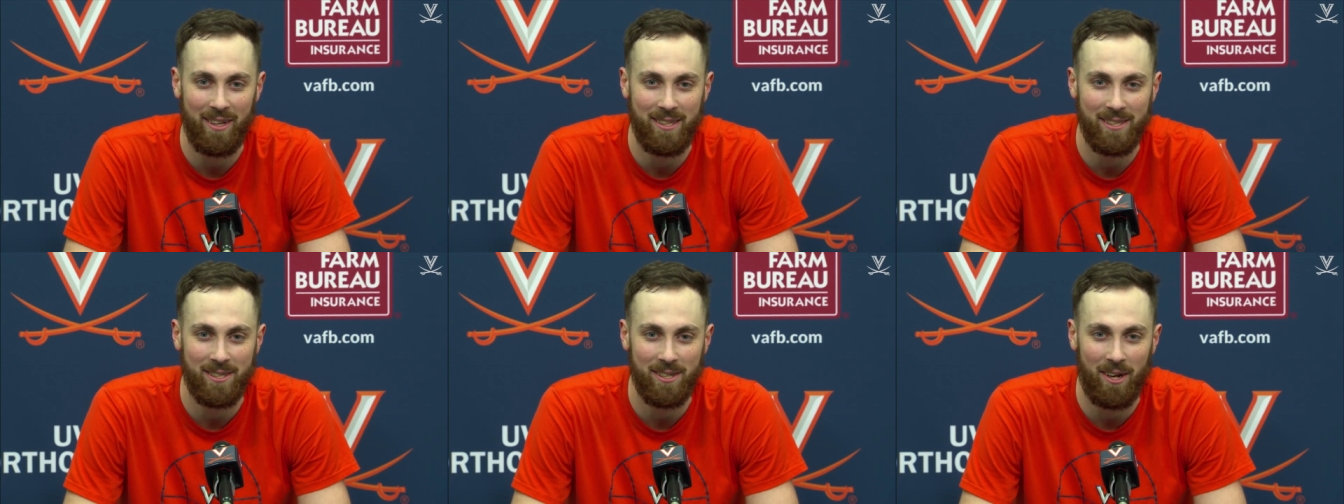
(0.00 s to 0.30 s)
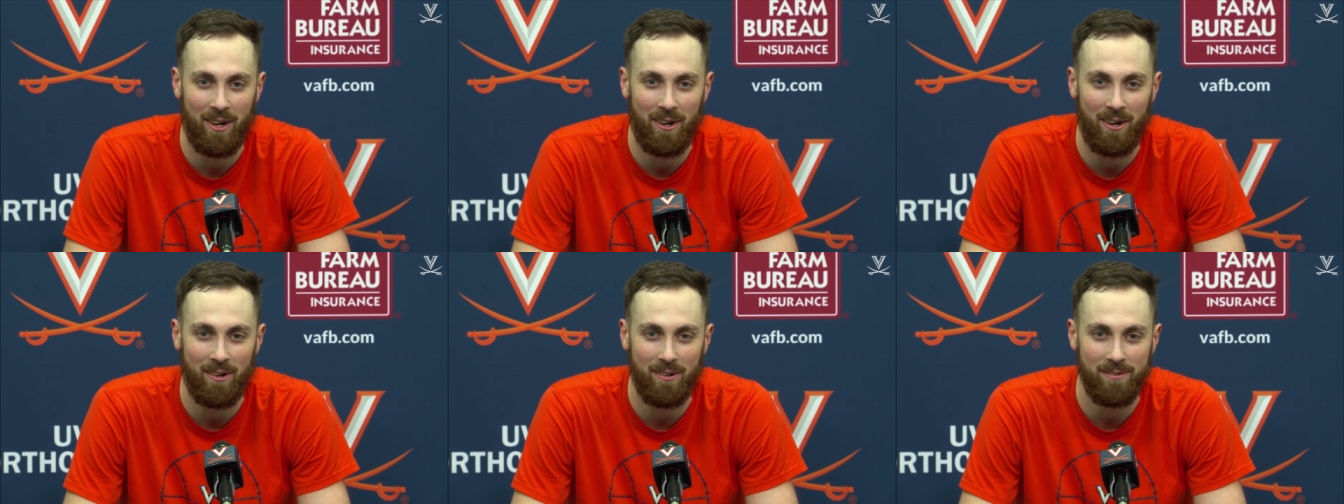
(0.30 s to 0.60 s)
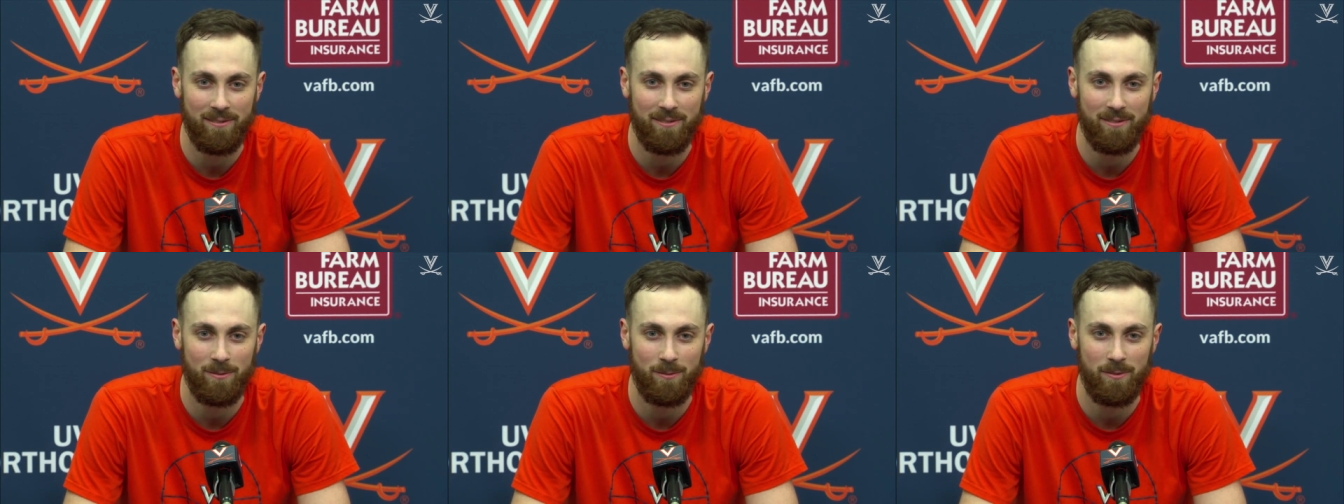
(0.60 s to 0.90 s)
And
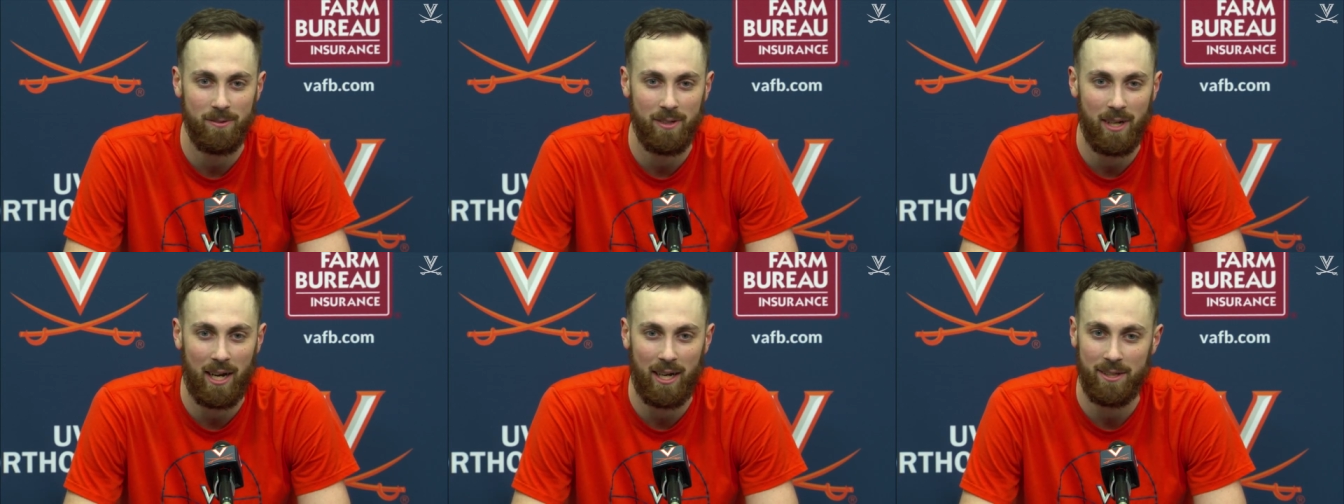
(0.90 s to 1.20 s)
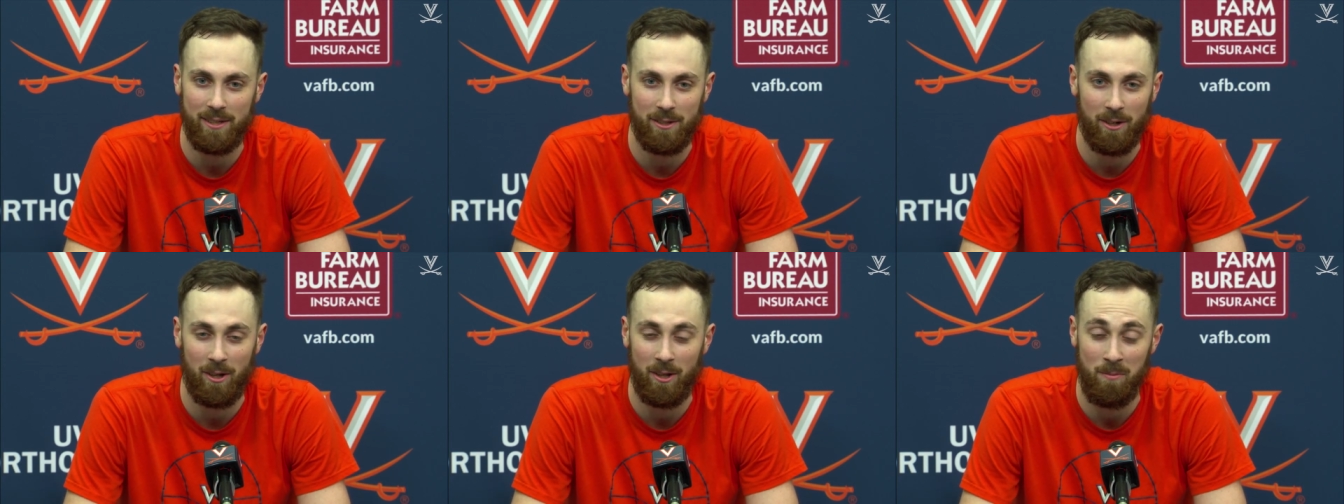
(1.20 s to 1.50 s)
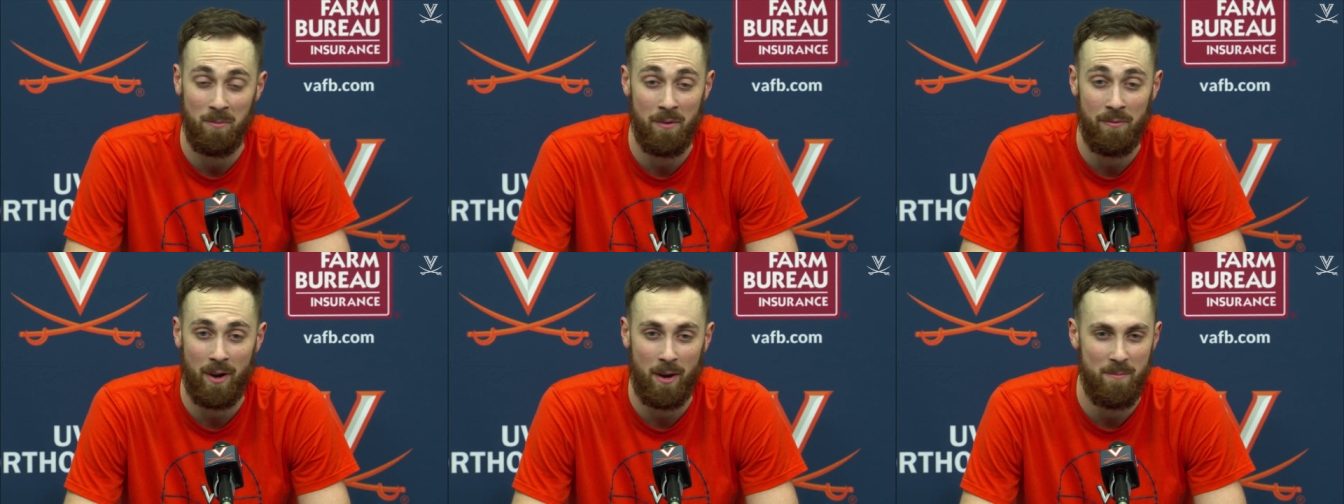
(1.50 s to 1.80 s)
so I told
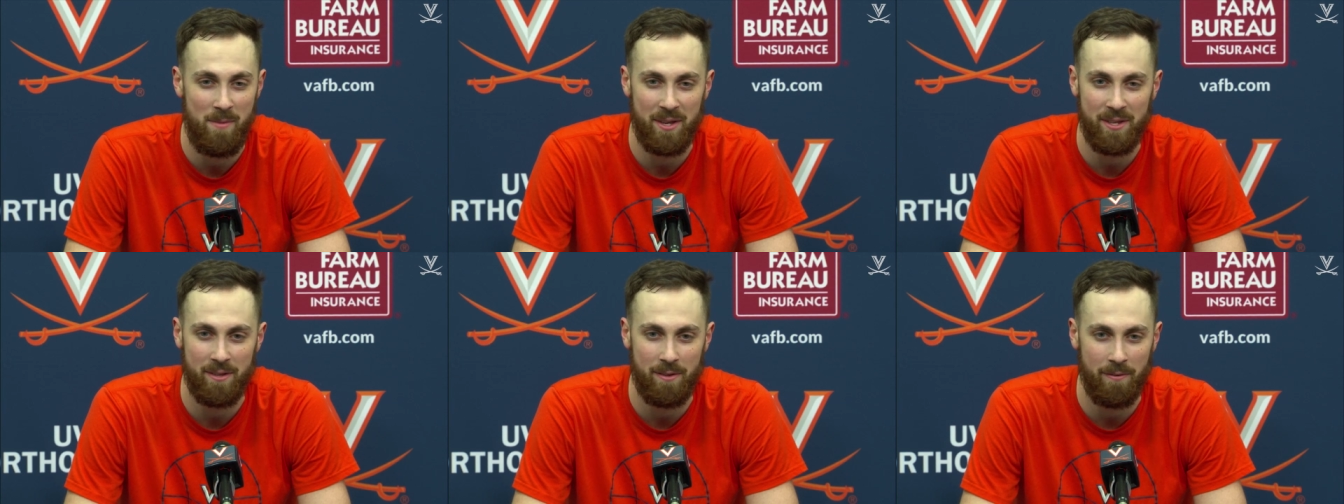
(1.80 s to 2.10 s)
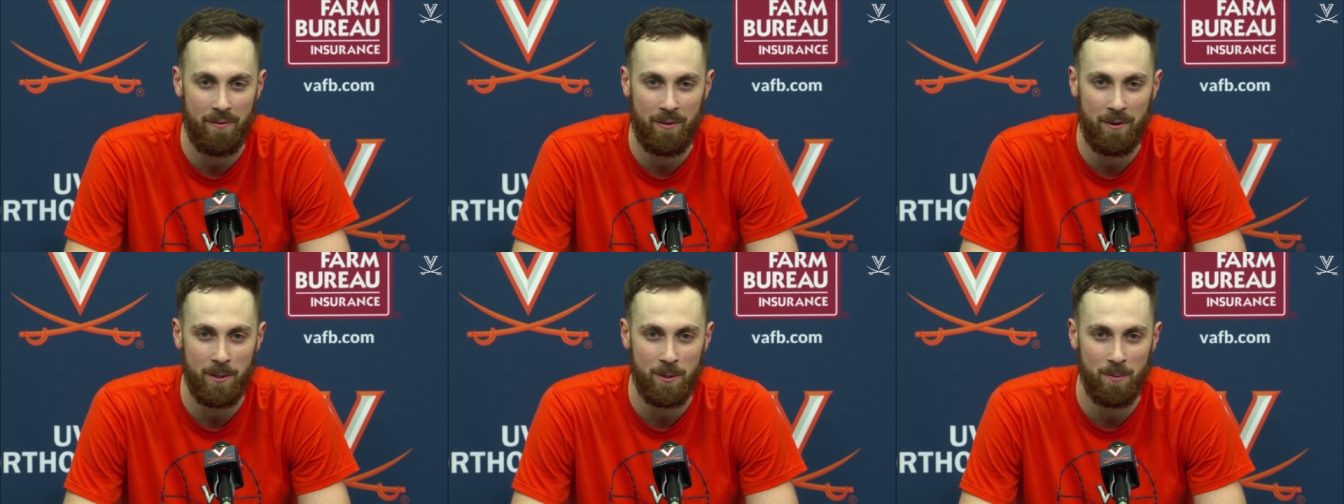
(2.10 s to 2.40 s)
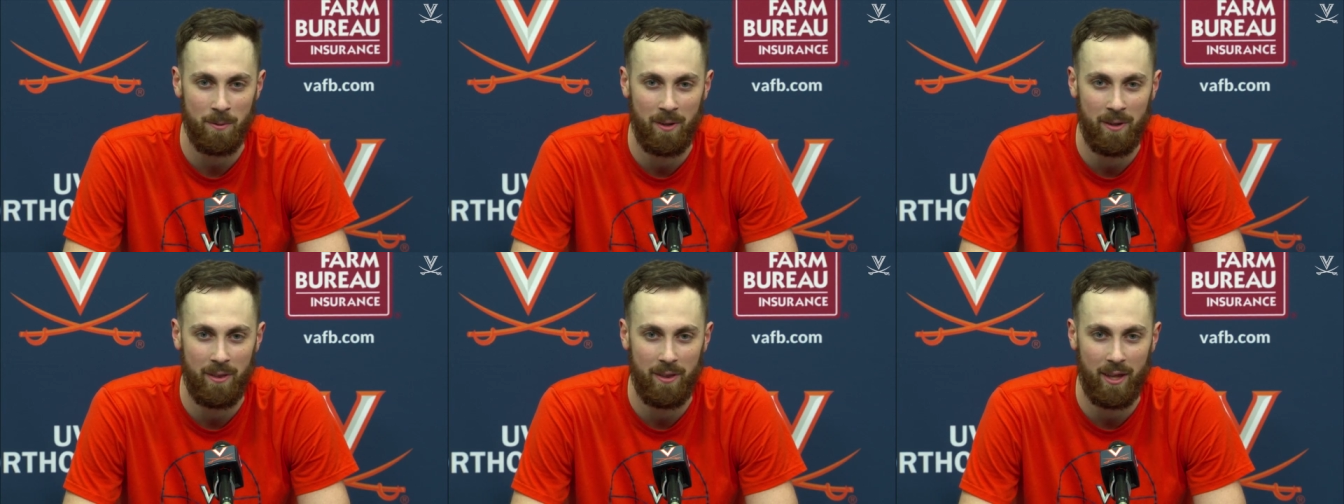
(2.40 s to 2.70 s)
him if I miss the
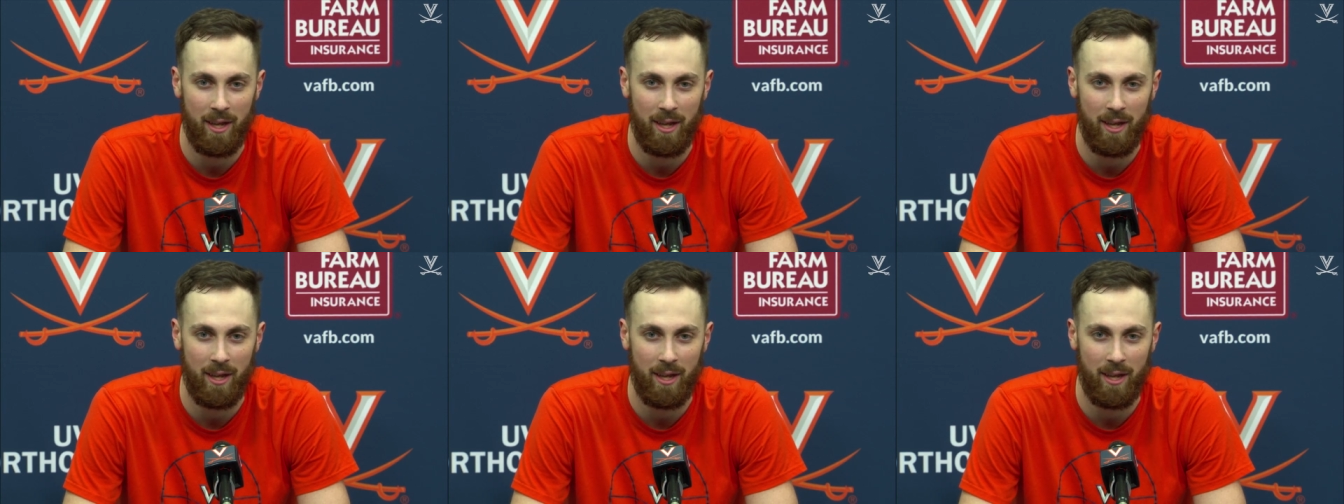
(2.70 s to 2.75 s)
first one,